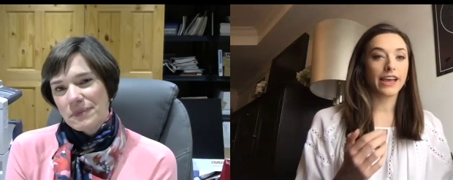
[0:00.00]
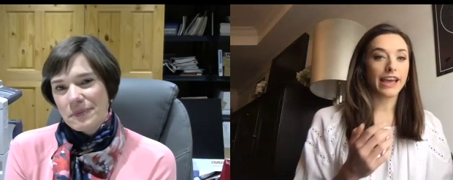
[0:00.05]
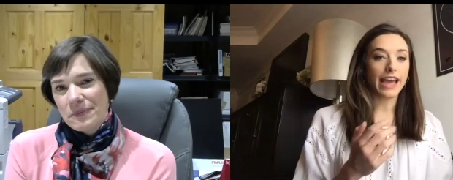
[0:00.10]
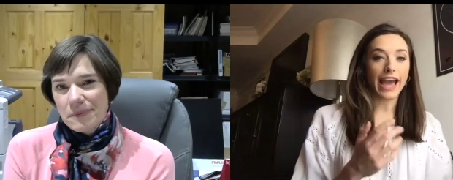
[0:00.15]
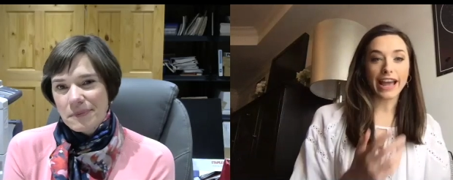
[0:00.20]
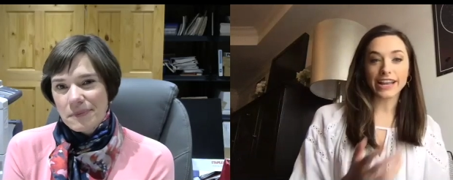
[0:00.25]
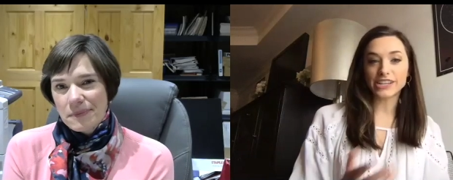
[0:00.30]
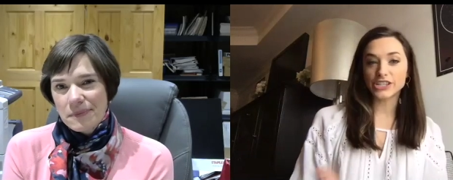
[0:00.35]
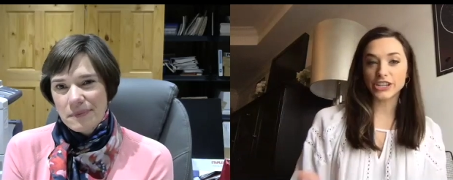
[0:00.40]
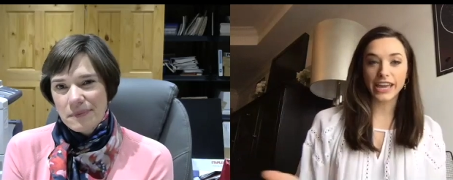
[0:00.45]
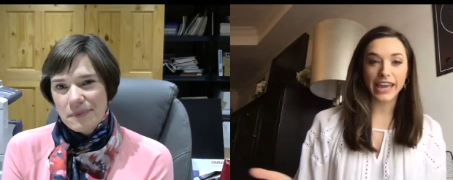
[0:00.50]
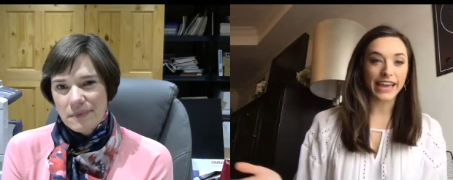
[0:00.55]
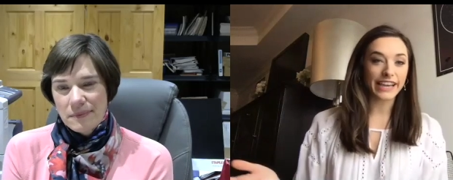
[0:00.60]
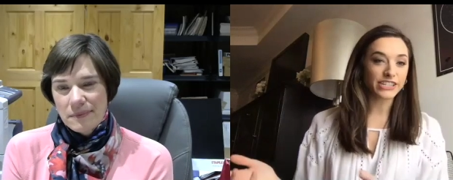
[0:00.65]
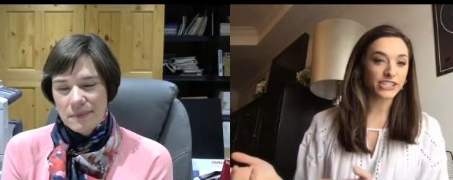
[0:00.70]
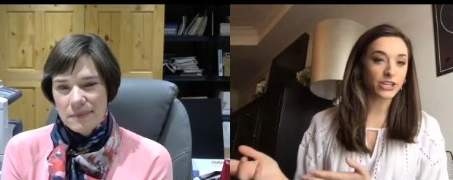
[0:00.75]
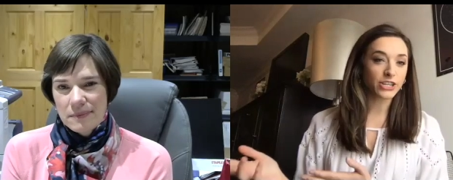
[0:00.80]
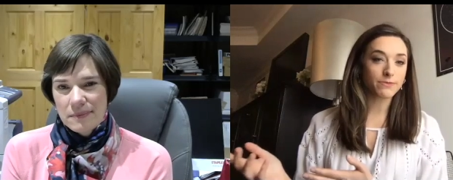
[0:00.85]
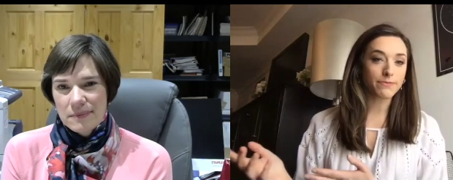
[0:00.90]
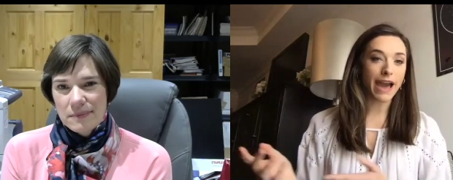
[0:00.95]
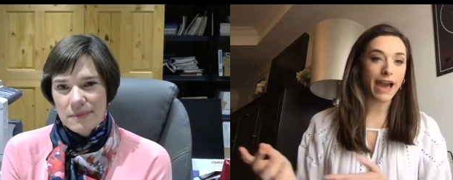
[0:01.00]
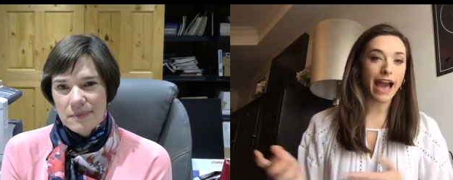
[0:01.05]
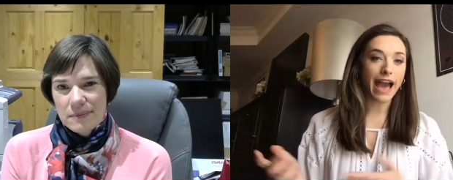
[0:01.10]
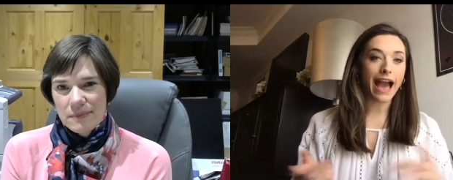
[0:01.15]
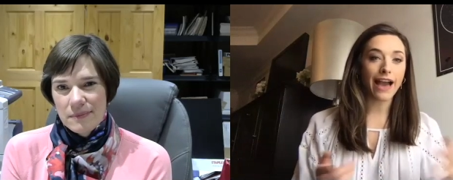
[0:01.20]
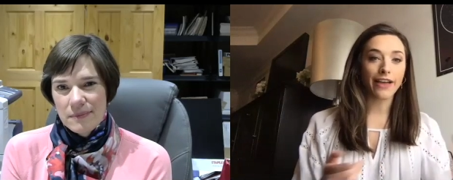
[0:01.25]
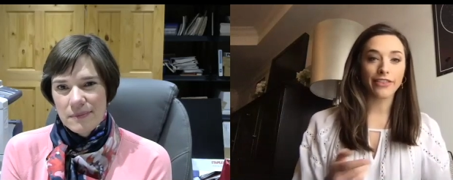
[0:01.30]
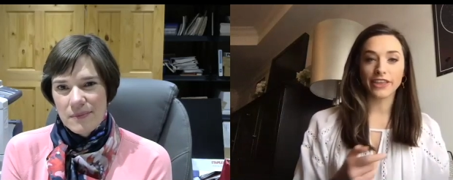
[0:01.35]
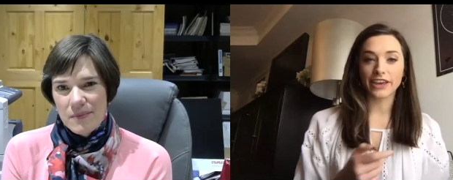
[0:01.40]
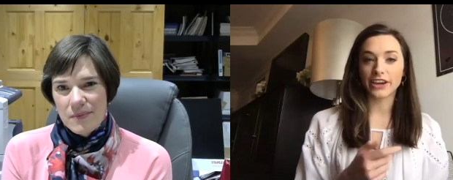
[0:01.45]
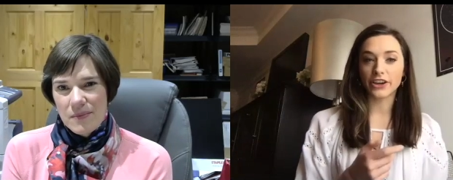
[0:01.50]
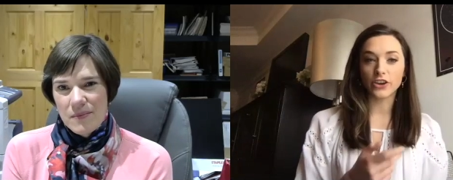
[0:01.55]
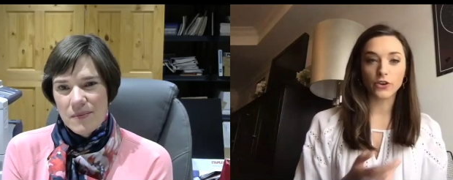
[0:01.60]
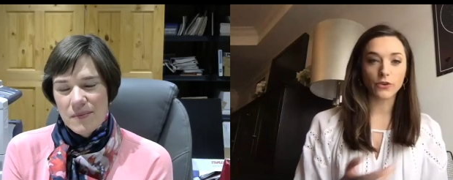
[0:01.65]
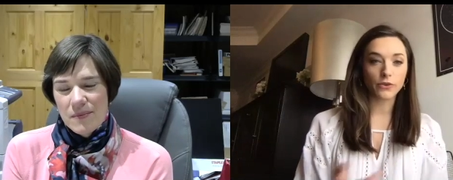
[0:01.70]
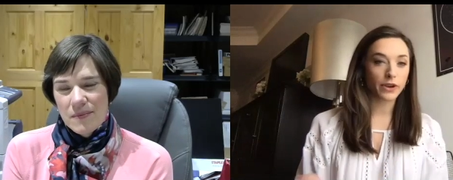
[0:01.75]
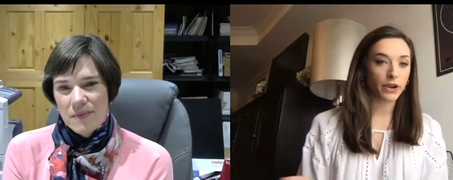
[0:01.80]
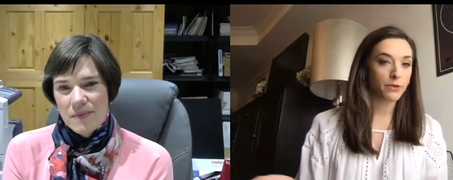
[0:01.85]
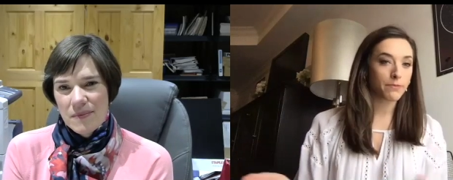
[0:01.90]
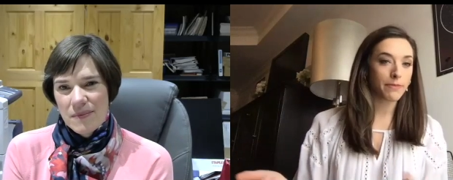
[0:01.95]
Speaker 1: education path and
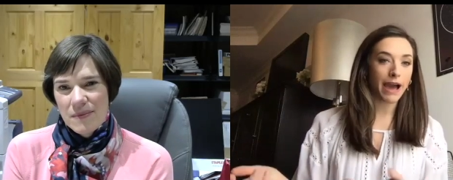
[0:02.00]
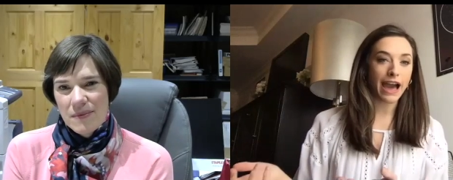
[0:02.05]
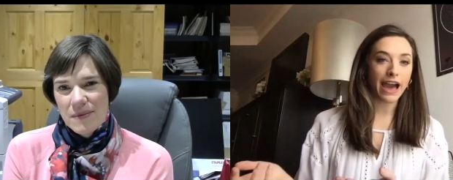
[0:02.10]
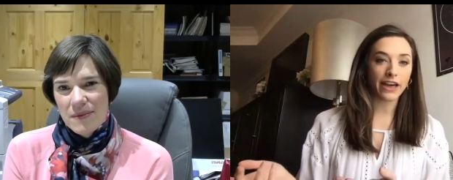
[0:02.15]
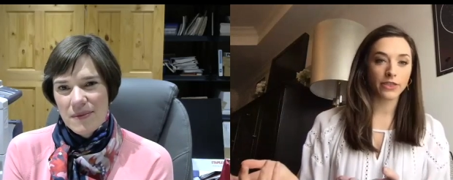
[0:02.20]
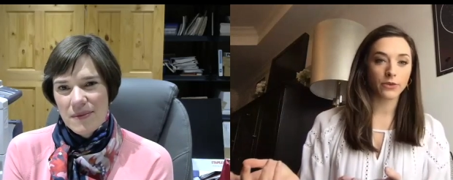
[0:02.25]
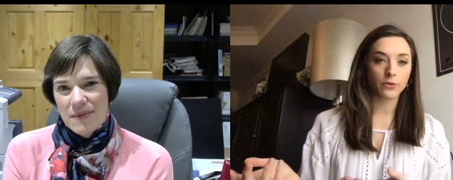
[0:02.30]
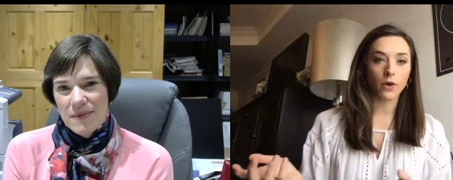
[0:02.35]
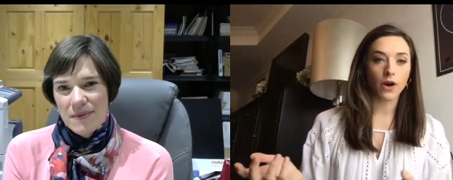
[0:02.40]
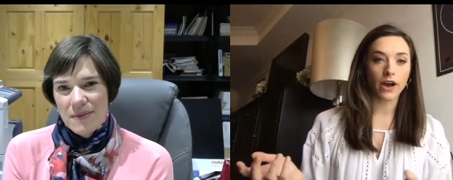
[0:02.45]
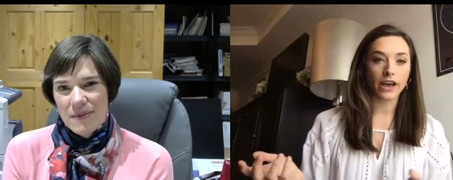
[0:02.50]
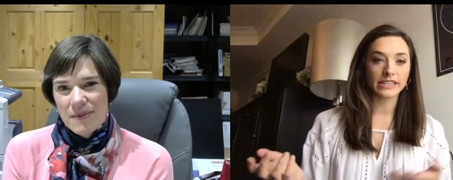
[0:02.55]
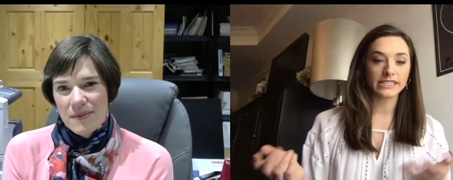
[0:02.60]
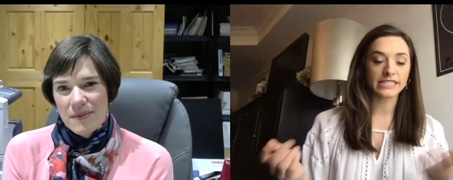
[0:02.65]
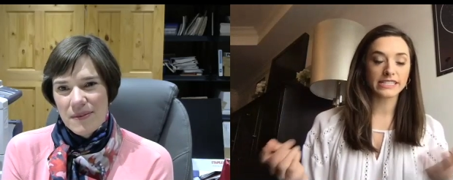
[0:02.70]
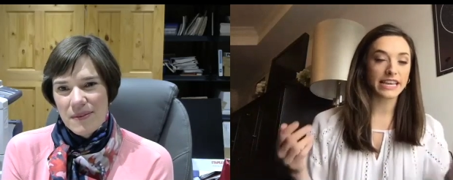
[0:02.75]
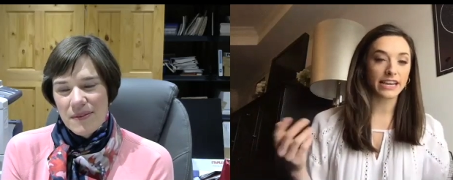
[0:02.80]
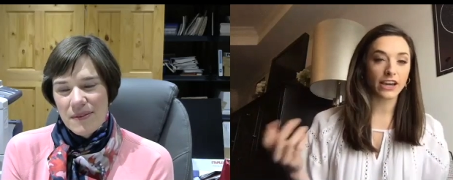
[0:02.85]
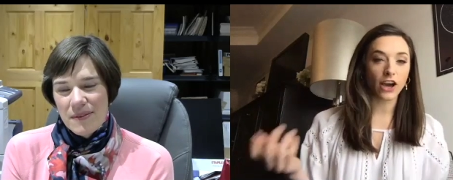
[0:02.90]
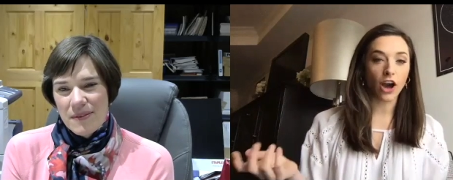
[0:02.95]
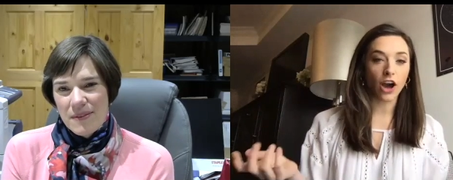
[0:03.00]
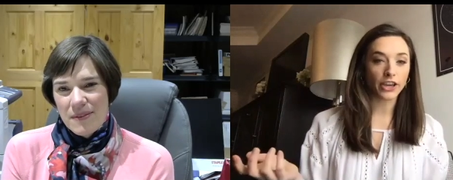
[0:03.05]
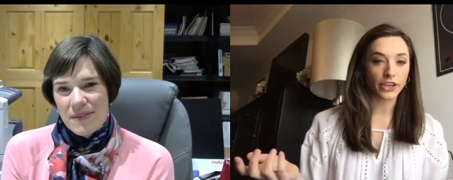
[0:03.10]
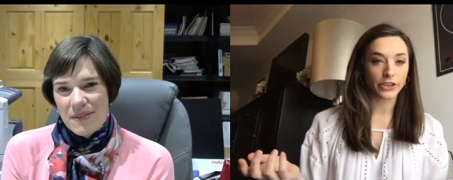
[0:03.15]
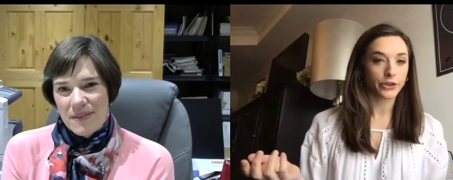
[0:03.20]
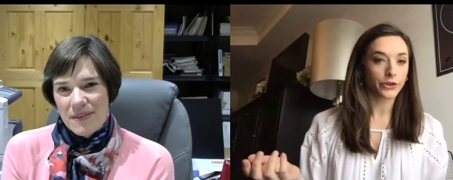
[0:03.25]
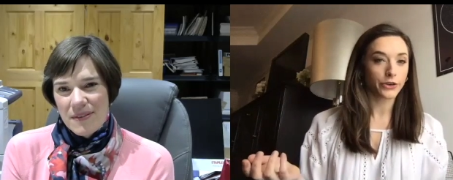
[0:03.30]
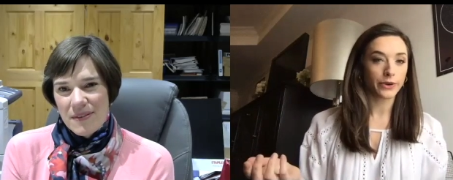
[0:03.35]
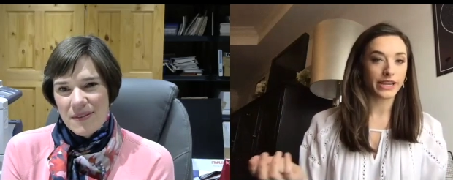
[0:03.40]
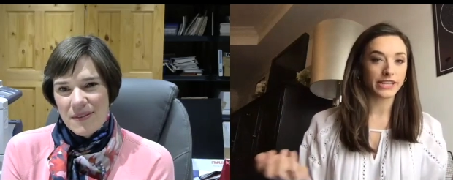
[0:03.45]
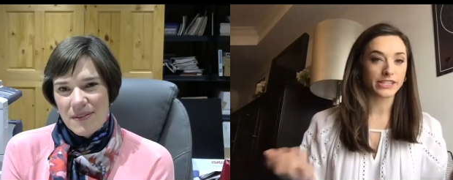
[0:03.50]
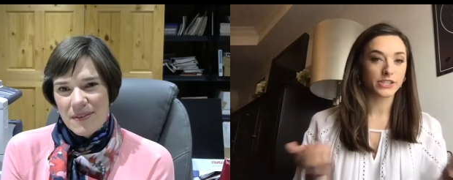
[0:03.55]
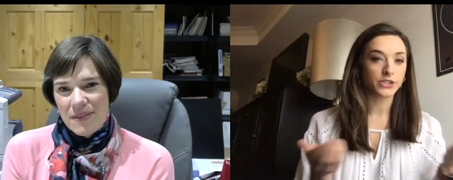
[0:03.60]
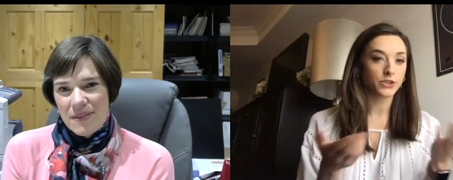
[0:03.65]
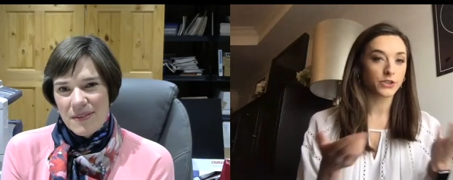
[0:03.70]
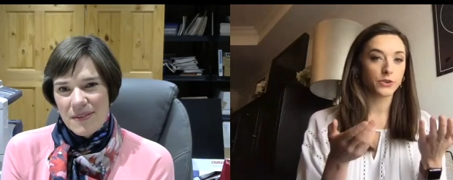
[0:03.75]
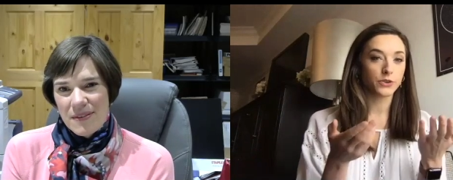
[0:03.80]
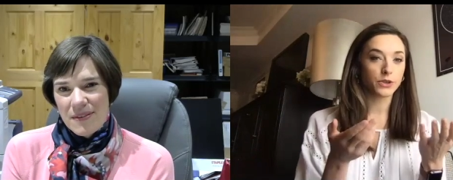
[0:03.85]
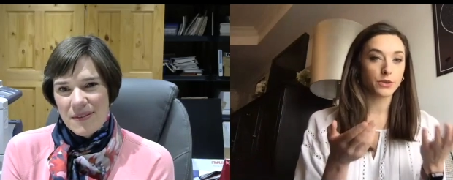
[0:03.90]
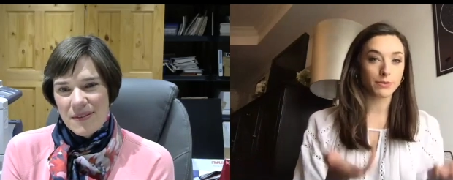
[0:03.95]
career path was that got you
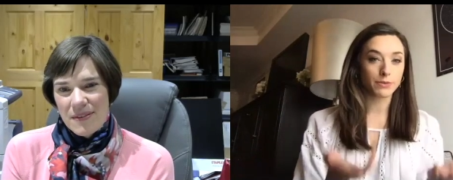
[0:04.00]
into the